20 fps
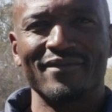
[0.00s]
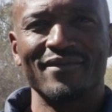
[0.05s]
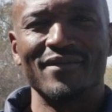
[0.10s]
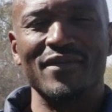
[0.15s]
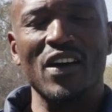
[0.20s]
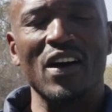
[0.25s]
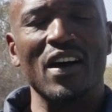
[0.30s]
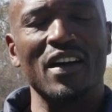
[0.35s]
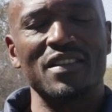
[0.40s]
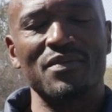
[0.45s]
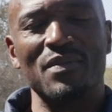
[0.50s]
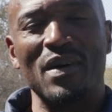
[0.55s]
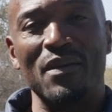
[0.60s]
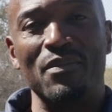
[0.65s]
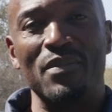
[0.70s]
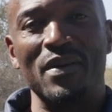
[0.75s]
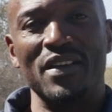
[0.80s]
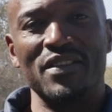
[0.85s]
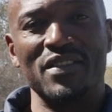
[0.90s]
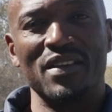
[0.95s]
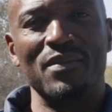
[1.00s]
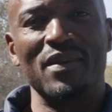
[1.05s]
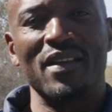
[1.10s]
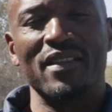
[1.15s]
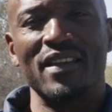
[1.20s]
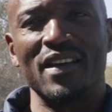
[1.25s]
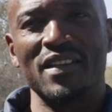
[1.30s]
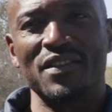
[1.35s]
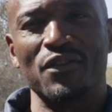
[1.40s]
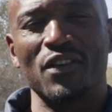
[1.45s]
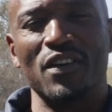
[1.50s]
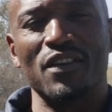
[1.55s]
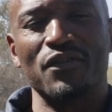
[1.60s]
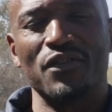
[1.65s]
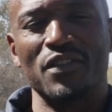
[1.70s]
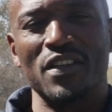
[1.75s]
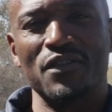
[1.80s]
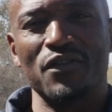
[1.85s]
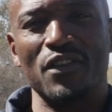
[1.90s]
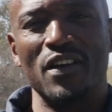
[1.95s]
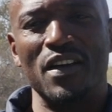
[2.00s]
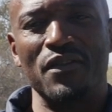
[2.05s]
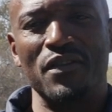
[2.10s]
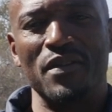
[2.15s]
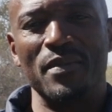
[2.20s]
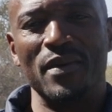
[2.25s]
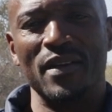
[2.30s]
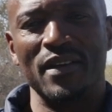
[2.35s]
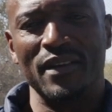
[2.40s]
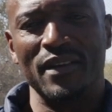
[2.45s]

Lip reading: No, it's my pleasure, man. Thanks for having me.